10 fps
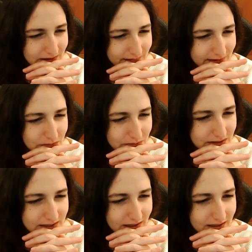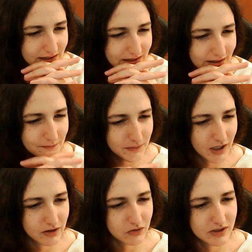Yokohama to Osaka and
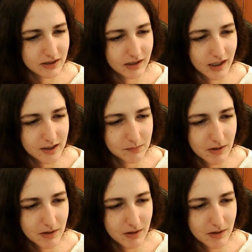back using the night